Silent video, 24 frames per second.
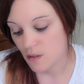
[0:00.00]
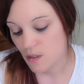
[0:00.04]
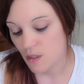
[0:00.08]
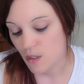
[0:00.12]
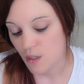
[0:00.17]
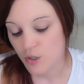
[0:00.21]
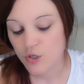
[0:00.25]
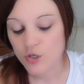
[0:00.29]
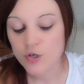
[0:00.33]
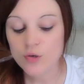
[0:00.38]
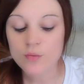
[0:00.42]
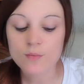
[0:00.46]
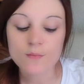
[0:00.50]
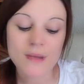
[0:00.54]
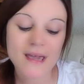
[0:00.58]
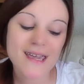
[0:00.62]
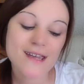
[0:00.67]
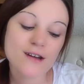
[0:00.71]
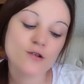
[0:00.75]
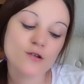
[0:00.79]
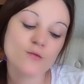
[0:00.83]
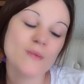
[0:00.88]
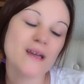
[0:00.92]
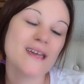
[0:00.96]
You may
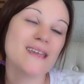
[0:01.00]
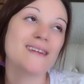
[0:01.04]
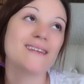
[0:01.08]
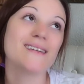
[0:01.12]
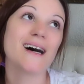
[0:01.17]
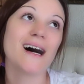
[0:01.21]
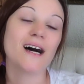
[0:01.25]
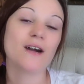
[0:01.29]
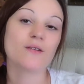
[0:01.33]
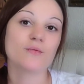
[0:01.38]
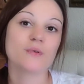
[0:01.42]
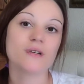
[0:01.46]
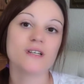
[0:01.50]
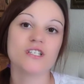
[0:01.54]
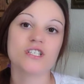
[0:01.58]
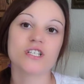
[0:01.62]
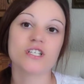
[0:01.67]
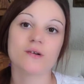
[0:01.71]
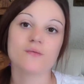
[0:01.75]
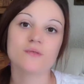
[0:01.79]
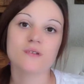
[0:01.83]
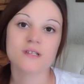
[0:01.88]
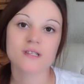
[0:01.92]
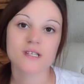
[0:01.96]
or may not reach
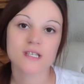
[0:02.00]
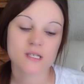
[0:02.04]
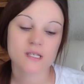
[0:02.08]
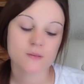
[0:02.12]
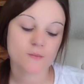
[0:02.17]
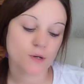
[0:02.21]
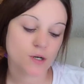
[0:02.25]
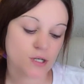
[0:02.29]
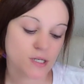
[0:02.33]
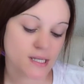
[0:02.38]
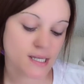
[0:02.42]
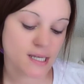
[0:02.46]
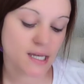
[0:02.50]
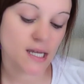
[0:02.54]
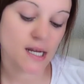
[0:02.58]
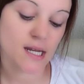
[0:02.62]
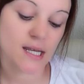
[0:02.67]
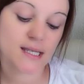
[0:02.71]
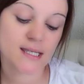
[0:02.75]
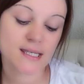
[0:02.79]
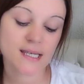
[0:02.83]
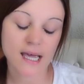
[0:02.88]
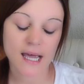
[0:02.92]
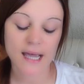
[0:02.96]
out to this person.
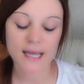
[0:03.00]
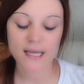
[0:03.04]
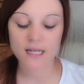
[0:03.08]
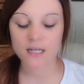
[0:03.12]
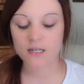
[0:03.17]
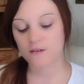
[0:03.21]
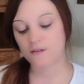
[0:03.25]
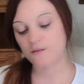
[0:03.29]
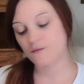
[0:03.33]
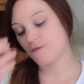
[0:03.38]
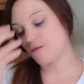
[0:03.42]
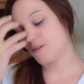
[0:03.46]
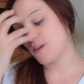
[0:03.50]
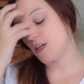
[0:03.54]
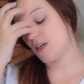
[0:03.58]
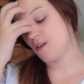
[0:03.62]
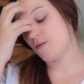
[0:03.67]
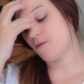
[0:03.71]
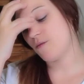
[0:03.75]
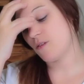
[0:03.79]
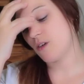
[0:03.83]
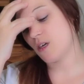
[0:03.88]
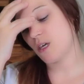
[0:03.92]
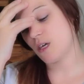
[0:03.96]
It's kind of
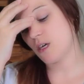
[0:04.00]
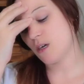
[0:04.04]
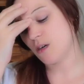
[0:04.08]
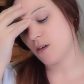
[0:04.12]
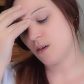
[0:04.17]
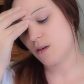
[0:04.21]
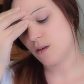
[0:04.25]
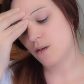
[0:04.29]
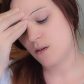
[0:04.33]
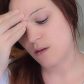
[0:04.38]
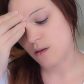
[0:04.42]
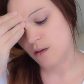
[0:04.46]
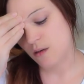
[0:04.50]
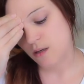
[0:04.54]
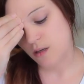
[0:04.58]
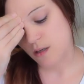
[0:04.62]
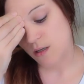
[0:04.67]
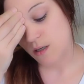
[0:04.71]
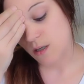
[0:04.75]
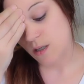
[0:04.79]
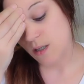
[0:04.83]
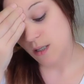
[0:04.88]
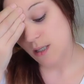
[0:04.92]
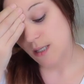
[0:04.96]
iffy.
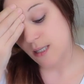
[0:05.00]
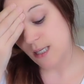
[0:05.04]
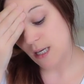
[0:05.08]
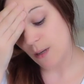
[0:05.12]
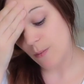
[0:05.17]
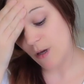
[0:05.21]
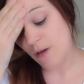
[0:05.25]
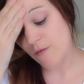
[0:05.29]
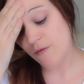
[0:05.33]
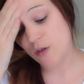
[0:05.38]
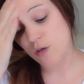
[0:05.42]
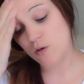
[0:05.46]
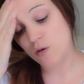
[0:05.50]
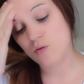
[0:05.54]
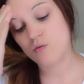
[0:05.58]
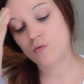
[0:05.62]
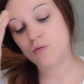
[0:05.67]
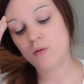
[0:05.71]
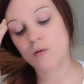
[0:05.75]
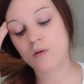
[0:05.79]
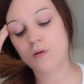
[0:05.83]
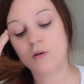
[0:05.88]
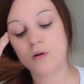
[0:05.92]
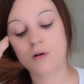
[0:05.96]
Some of
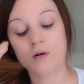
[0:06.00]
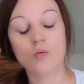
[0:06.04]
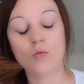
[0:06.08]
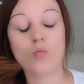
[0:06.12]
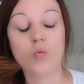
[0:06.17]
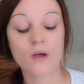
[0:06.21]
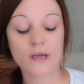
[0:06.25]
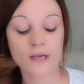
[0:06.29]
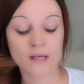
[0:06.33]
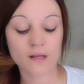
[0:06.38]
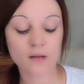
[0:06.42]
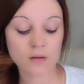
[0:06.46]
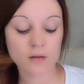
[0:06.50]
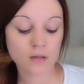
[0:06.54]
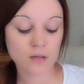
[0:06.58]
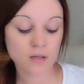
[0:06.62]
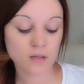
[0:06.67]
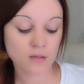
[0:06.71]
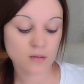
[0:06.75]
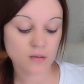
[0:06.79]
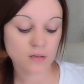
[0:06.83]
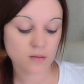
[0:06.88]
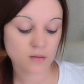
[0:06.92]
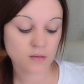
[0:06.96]
you will
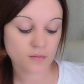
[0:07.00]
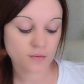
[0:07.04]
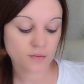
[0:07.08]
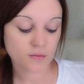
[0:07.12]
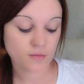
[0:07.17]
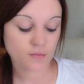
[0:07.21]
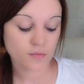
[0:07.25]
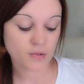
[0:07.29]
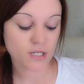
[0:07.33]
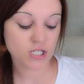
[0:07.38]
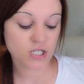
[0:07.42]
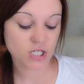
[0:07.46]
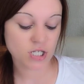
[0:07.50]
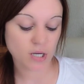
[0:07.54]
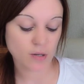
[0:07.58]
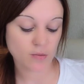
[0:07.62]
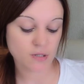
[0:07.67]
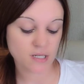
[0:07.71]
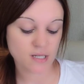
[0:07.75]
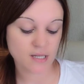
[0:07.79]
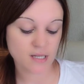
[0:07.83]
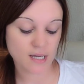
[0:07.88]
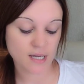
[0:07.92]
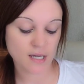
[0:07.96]
reach out
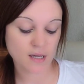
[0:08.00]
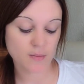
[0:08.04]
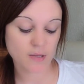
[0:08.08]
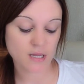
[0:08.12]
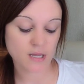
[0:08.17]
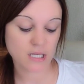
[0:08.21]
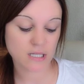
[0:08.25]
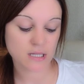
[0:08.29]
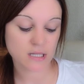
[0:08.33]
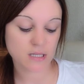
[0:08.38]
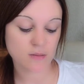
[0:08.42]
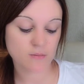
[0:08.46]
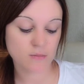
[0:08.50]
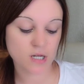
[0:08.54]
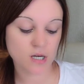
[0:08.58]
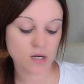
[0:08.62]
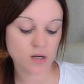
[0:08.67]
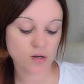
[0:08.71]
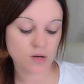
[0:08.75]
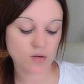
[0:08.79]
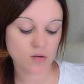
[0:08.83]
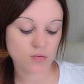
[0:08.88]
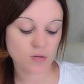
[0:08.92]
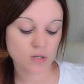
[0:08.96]
to them and let them
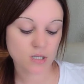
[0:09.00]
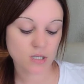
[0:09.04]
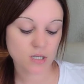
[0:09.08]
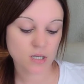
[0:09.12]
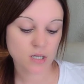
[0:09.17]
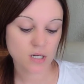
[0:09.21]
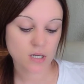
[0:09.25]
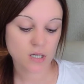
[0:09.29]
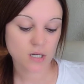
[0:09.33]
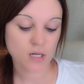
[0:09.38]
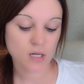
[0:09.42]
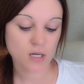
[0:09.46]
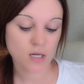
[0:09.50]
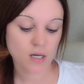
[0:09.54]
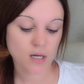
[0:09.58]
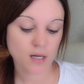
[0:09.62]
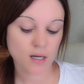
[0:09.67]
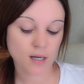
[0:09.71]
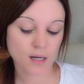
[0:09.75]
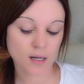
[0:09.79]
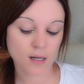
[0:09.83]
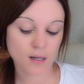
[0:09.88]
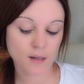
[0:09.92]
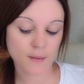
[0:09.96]
know.
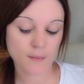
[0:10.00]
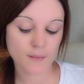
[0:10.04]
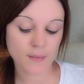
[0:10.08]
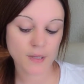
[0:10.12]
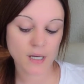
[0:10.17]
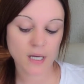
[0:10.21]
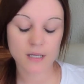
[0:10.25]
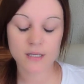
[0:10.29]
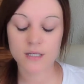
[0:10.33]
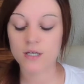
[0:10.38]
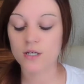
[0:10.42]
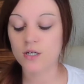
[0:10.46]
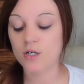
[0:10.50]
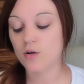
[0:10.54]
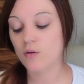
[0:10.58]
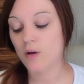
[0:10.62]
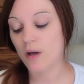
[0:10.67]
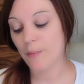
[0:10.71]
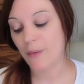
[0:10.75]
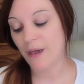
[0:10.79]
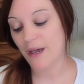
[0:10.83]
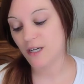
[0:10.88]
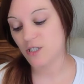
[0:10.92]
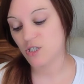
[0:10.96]
Um, you know,
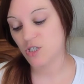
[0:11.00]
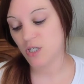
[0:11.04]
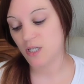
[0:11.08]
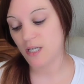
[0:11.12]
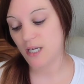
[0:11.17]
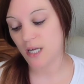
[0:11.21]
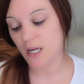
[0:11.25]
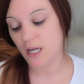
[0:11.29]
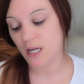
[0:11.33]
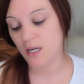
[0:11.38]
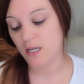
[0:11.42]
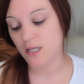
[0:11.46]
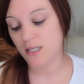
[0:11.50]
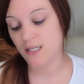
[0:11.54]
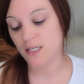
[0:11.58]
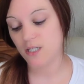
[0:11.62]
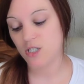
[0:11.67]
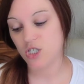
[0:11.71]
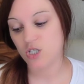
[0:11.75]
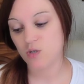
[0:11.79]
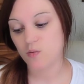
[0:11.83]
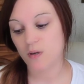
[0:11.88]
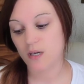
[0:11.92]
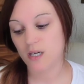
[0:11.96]
I'm actually getting a
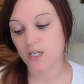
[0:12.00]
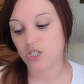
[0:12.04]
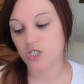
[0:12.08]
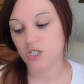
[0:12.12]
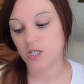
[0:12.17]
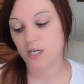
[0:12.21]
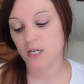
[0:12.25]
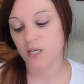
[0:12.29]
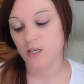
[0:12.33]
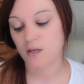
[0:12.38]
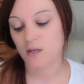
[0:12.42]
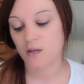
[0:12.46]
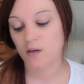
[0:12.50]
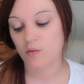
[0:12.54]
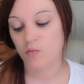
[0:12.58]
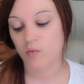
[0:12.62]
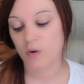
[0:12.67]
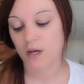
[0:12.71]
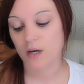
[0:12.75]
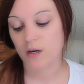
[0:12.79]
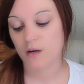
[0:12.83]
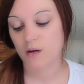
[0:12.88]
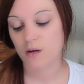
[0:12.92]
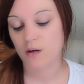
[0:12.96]
situation
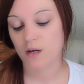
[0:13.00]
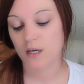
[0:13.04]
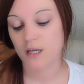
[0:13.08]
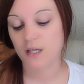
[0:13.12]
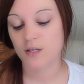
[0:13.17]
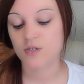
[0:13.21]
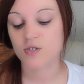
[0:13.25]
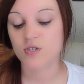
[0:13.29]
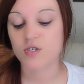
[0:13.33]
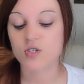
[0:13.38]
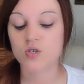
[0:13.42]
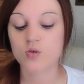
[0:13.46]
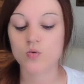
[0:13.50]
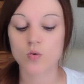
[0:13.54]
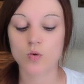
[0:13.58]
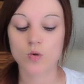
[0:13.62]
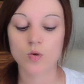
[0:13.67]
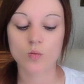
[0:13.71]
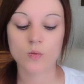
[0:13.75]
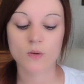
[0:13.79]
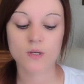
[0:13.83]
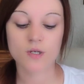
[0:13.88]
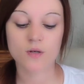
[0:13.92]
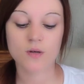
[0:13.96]
where in school
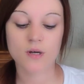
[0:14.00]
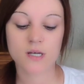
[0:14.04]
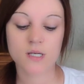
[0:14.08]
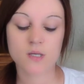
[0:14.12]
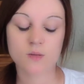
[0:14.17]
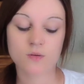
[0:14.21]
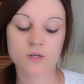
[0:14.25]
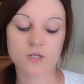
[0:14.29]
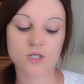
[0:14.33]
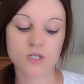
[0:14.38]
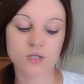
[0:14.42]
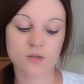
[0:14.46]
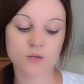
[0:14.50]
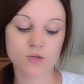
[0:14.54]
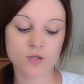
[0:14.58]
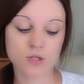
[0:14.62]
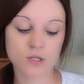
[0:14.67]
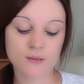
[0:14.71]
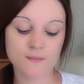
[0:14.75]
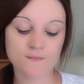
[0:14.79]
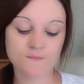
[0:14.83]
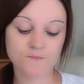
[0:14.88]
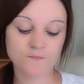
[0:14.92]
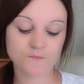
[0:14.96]
when you guys were
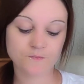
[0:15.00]
children,